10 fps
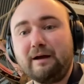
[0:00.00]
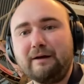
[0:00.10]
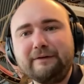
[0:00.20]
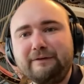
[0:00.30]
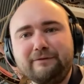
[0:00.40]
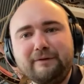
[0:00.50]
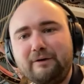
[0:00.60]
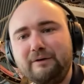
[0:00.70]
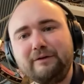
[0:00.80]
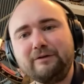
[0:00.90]
Alsace is
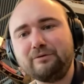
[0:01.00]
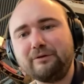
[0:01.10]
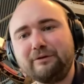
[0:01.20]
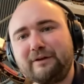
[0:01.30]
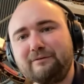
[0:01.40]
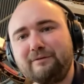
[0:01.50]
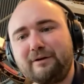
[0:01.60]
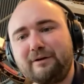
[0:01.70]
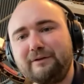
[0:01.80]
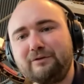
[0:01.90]
very easy to understand,
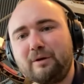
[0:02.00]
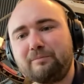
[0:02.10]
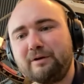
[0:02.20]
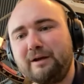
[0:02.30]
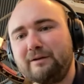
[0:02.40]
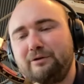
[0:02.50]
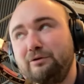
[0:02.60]
very easy to apprehend.